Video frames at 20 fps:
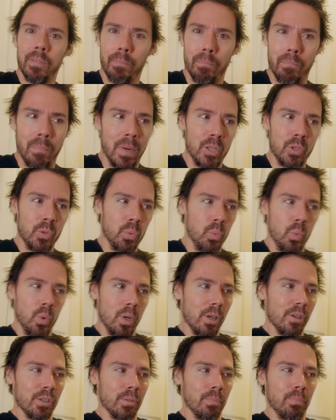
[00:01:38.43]
Much
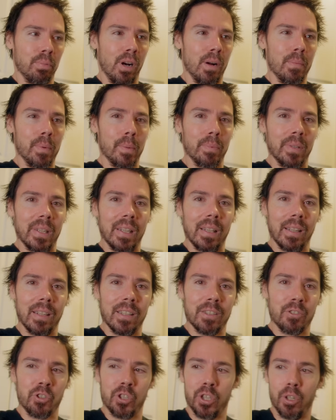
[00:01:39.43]
worse, probably.
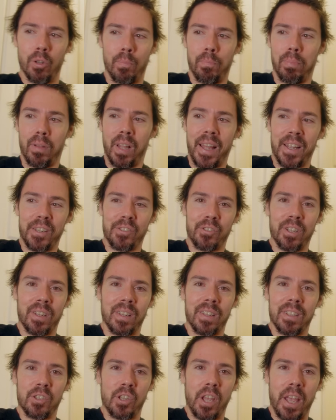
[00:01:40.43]
Like, it's still
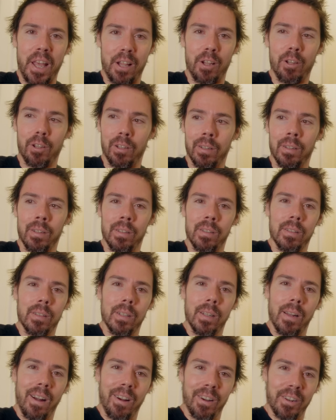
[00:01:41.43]
plastic. It's hell
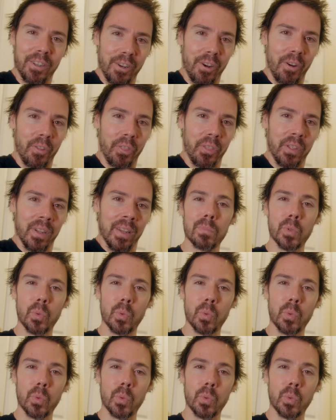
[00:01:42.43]
on earth.